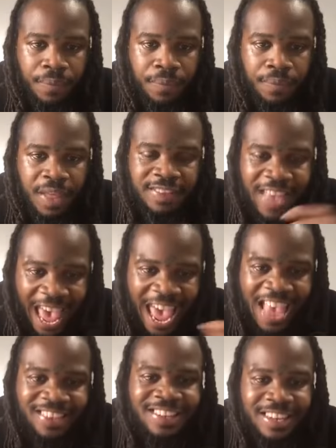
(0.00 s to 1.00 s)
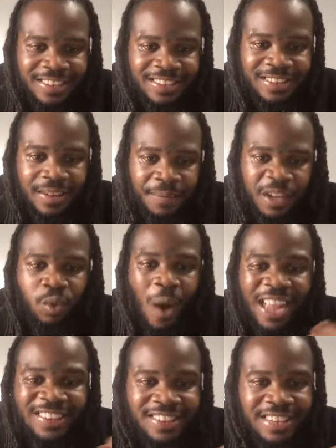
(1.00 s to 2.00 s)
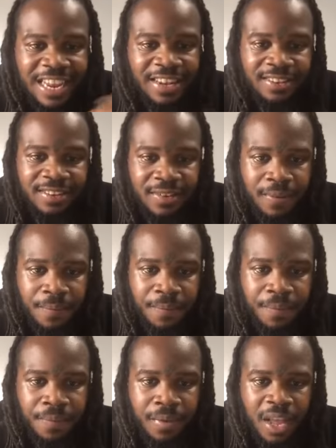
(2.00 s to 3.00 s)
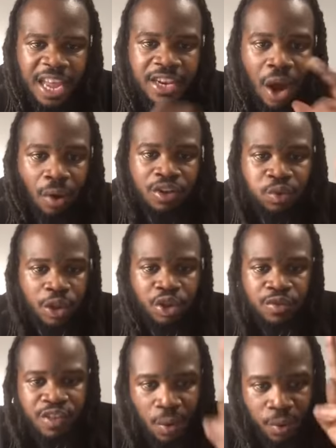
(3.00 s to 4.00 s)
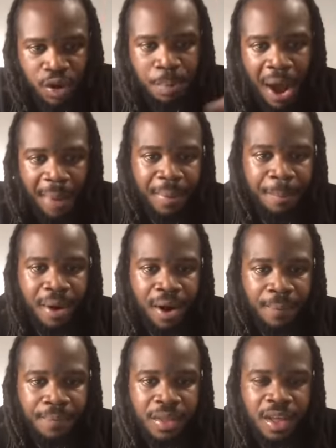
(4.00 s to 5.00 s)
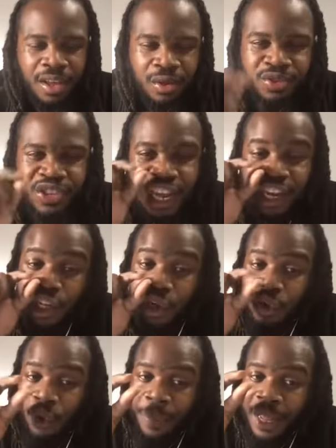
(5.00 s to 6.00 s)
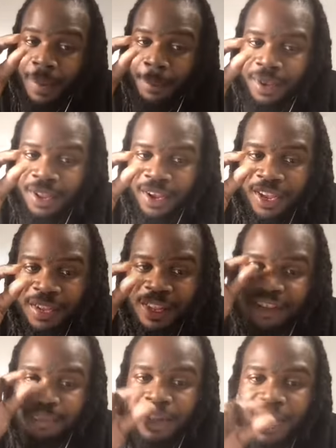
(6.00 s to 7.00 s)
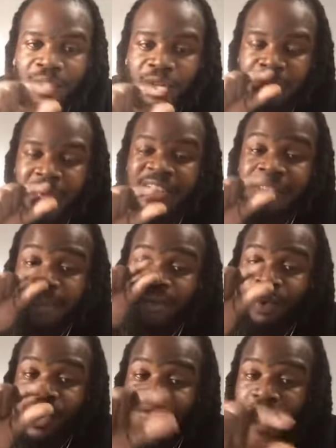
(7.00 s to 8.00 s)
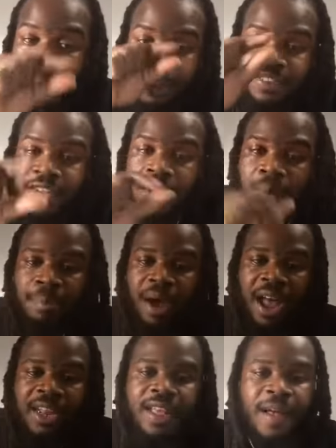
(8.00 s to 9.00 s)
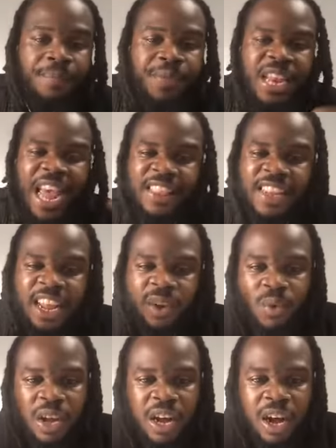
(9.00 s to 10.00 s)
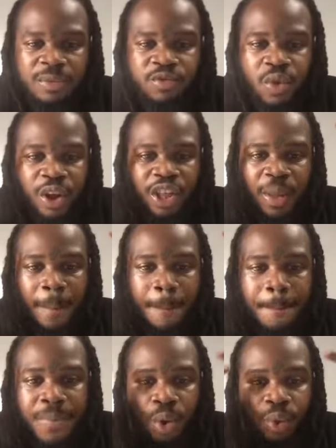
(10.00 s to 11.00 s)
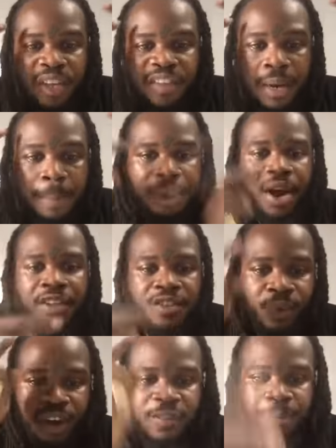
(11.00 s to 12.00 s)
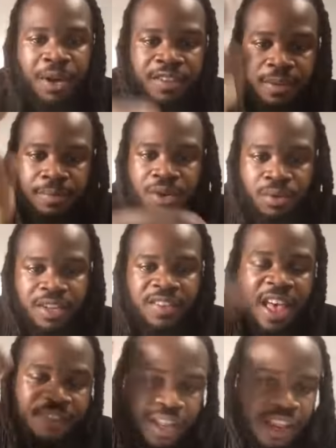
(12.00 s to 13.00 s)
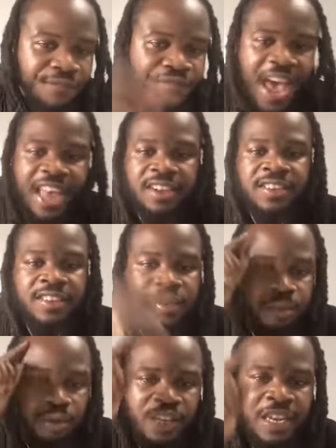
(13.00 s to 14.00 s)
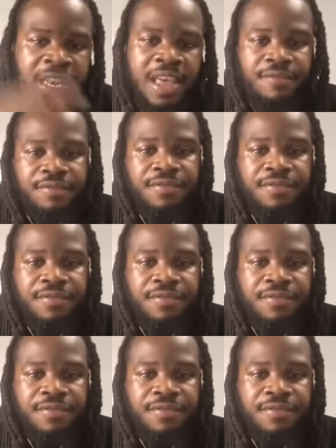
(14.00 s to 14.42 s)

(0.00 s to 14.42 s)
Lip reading: That's acids. That's why it stinks. And notice what you see when you pop a bump. You see a little bit of blood because blood only makes up 25% of the body. Then after that, what comes rushing? Mucus and pus. What is pus and mucus? The lymphatic system. You see lymph.